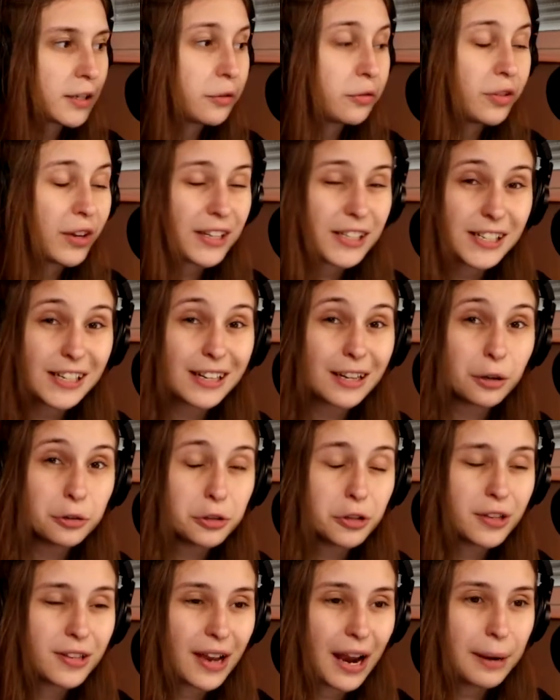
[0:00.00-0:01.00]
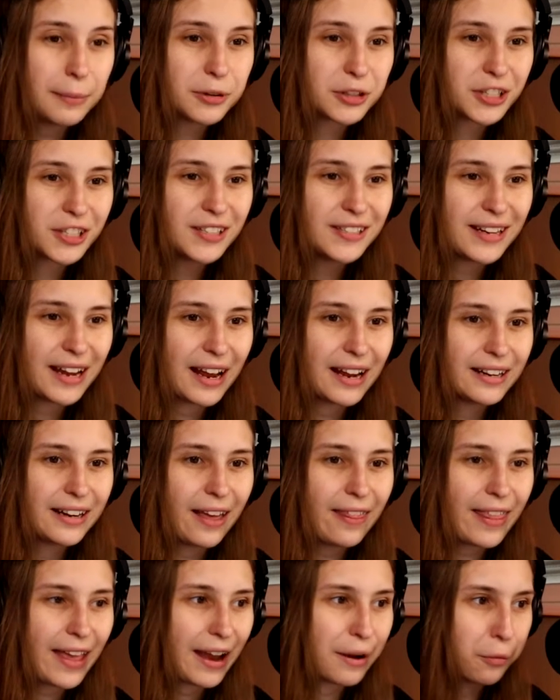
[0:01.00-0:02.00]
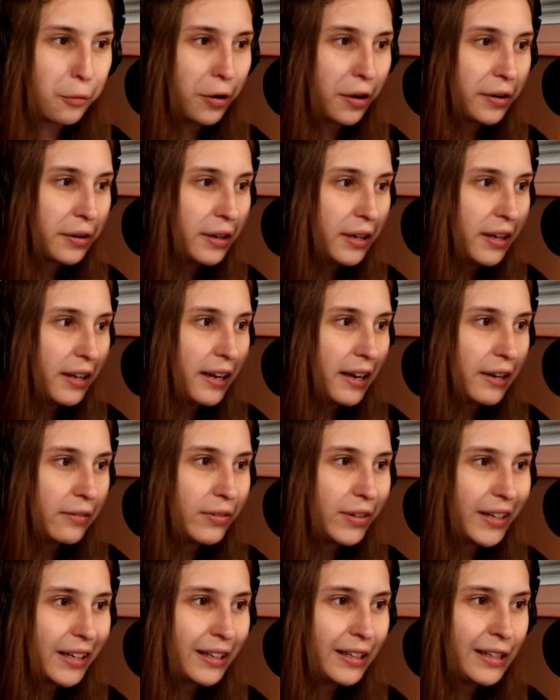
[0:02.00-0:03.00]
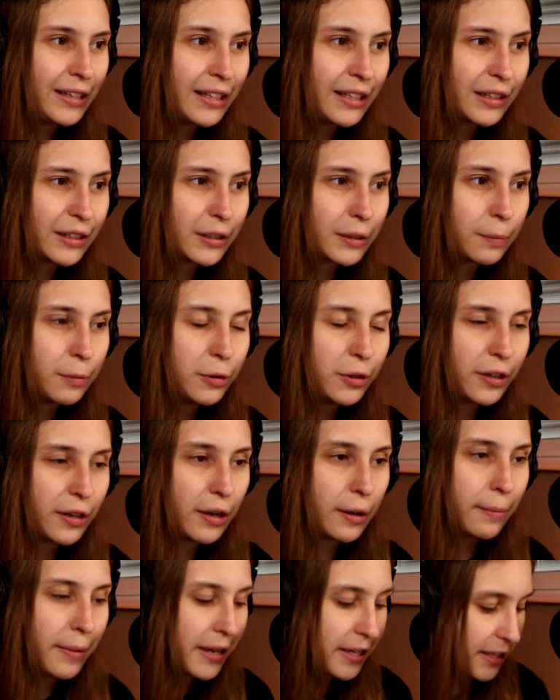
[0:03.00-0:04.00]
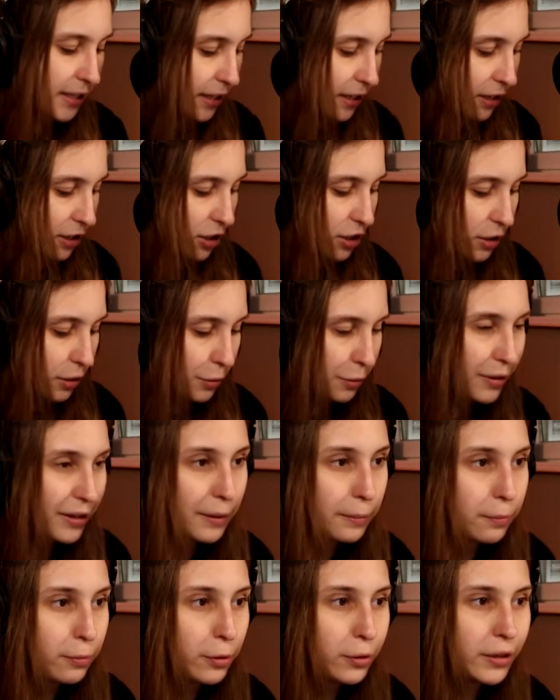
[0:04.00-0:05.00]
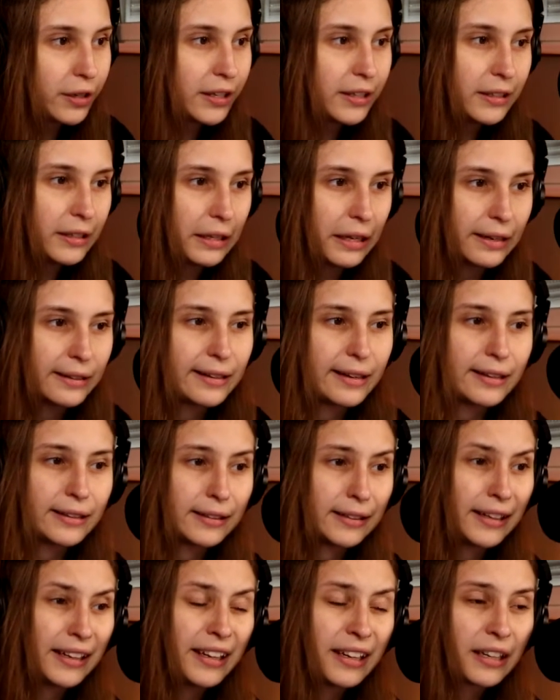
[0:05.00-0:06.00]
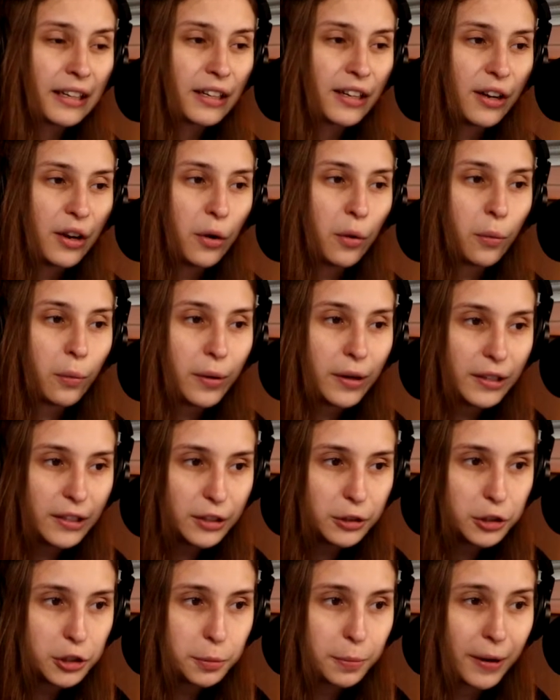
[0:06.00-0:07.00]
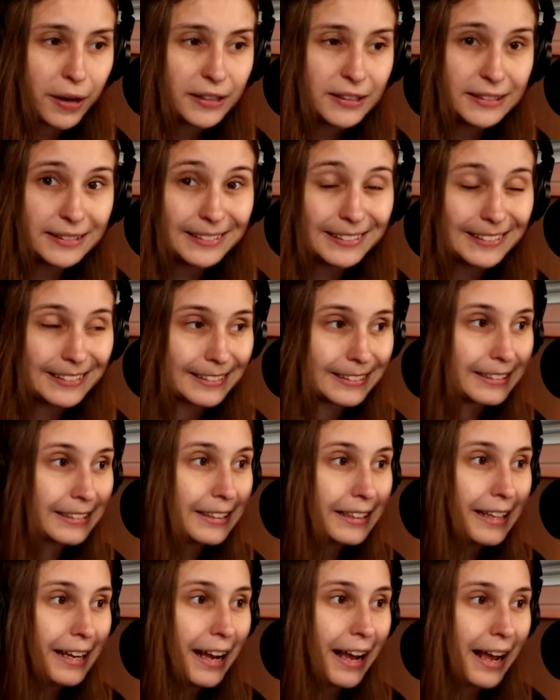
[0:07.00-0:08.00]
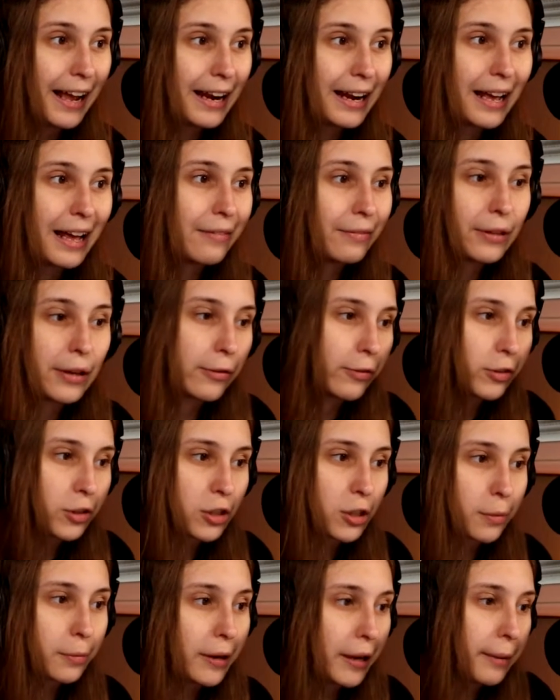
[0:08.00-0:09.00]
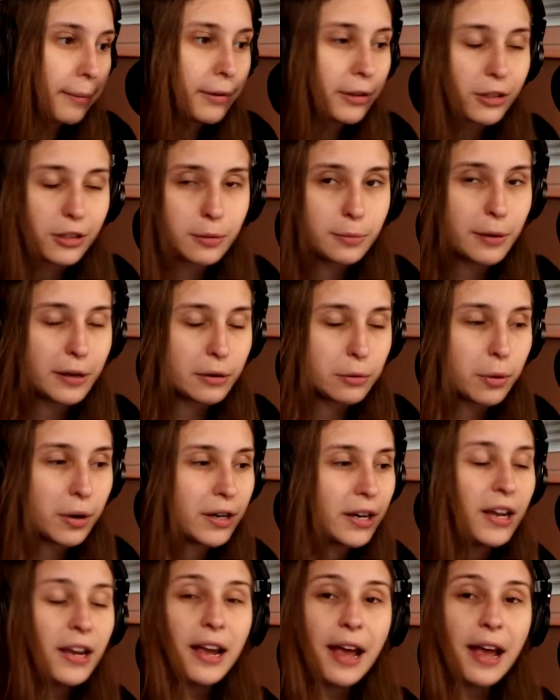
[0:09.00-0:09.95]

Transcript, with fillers: So if you actually go to timers instead and then add one, we can here put in the message. We can put in the link with the YouTube ID in here and then give it some name. It doesn't matter what.